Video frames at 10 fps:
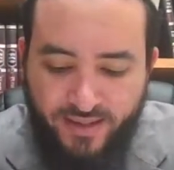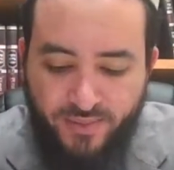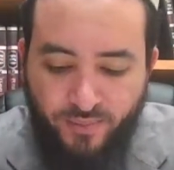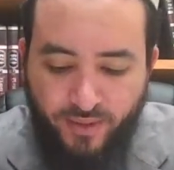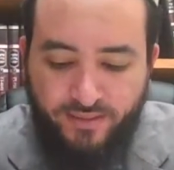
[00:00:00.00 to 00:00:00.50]

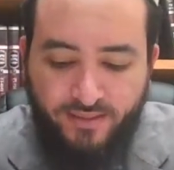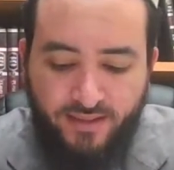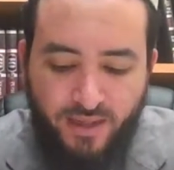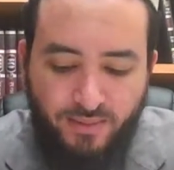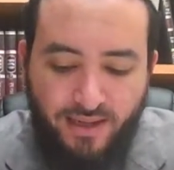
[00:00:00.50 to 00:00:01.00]
is
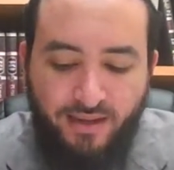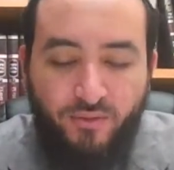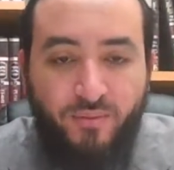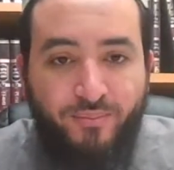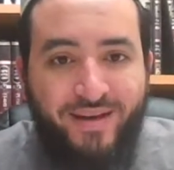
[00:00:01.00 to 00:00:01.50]
practical Kabbalah
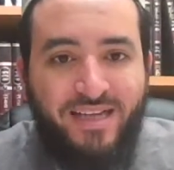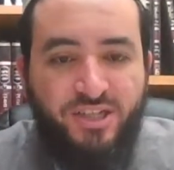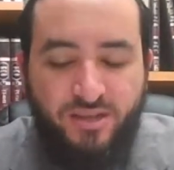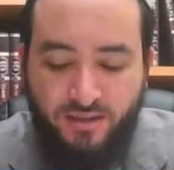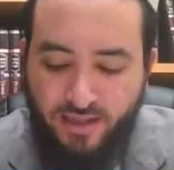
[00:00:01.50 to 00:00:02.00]
or
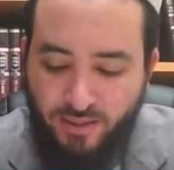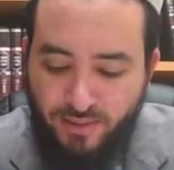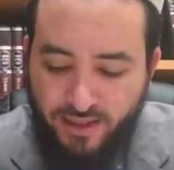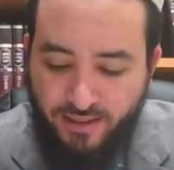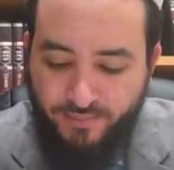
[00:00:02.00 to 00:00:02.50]
magical
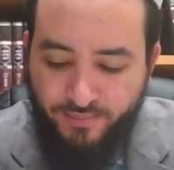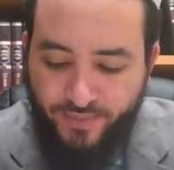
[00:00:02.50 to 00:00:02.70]
Kabbalah.